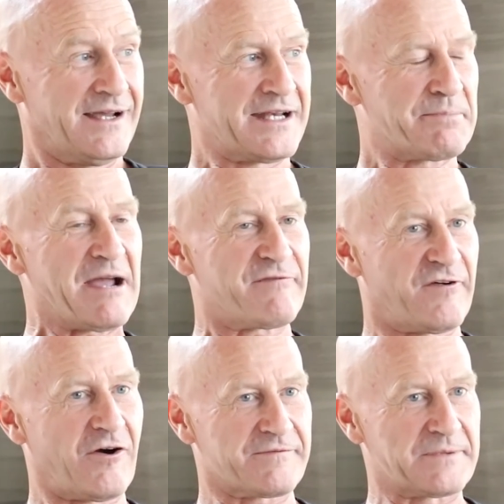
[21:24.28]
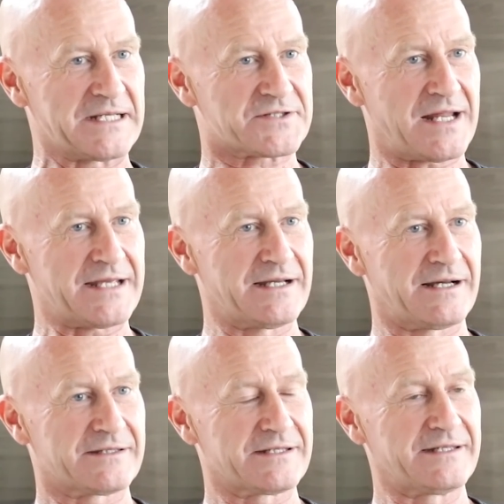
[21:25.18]
And about five minutes
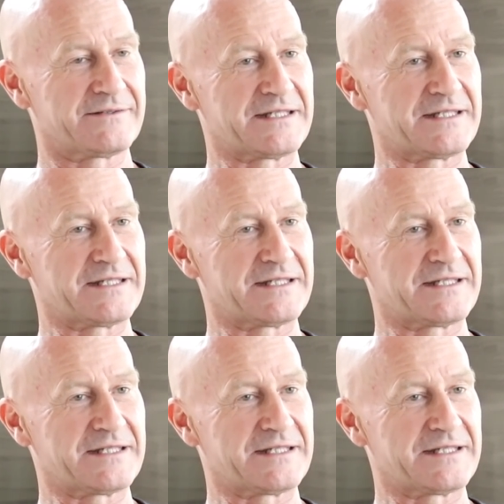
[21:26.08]
later, the,